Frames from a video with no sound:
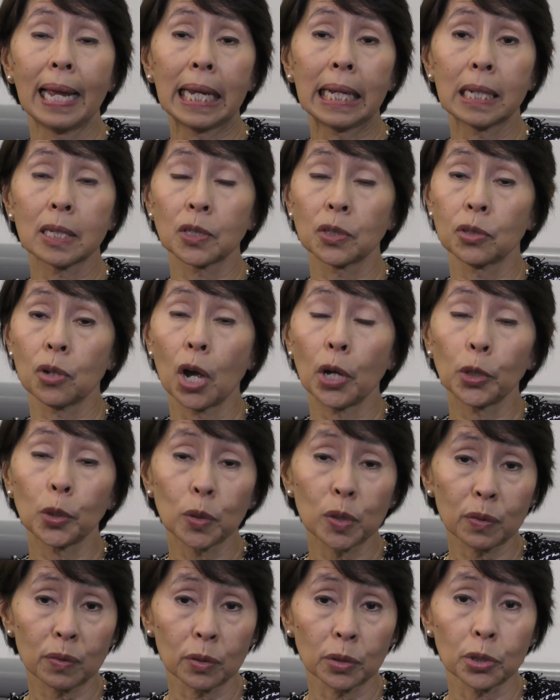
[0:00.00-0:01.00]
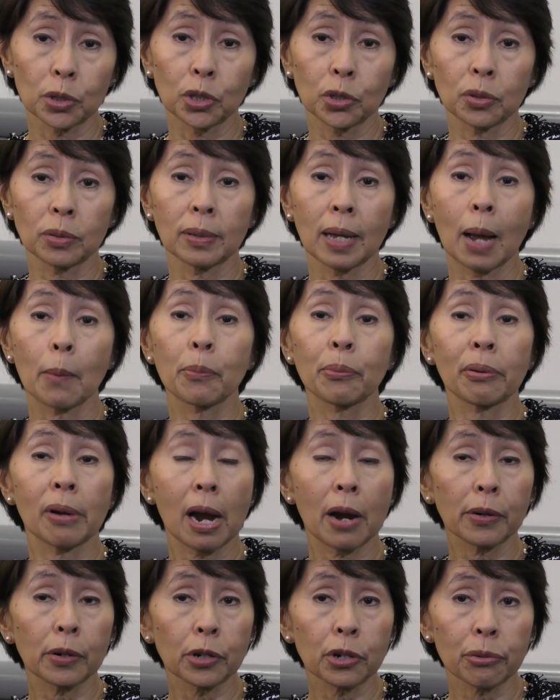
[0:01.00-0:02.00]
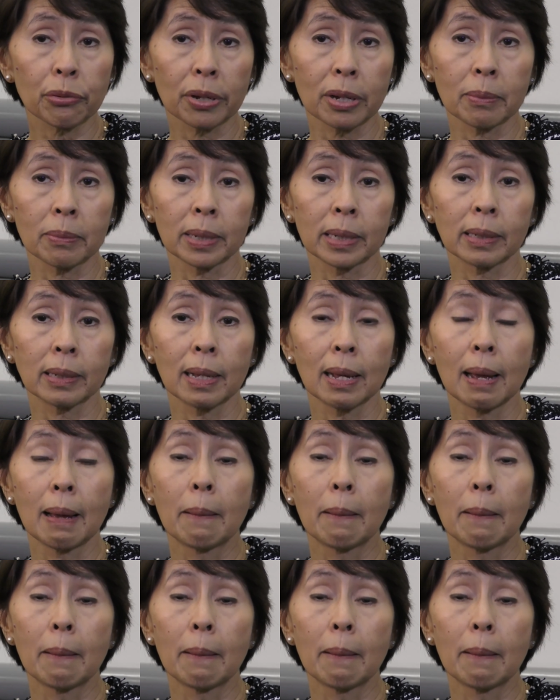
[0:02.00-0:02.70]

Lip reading: it is not useful to do that prior to treatment,